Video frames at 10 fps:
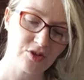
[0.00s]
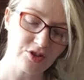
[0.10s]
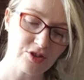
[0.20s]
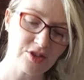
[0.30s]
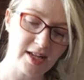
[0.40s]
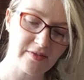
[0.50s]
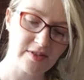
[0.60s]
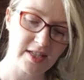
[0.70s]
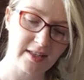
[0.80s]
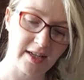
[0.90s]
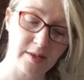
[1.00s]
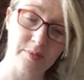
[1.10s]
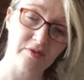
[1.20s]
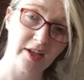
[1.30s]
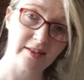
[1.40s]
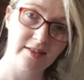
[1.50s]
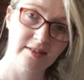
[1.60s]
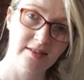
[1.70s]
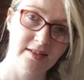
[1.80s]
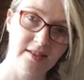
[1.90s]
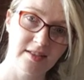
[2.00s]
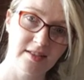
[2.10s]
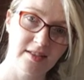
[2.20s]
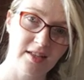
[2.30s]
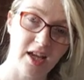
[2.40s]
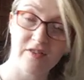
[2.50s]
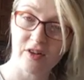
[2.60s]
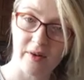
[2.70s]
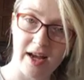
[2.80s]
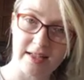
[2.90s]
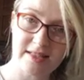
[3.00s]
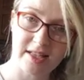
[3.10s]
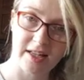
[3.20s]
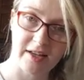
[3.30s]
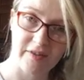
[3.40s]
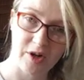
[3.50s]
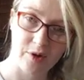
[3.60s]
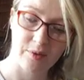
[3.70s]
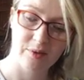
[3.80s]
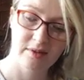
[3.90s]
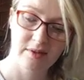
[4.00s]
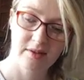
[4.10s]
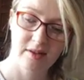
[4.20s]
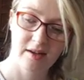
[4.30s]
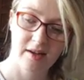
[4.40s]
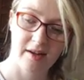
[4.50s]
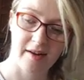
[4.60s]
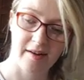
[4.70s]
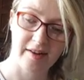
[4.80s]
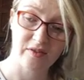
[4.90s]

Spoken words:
yourself and take that leap of faith. If you don't ask, you'll never know. And if you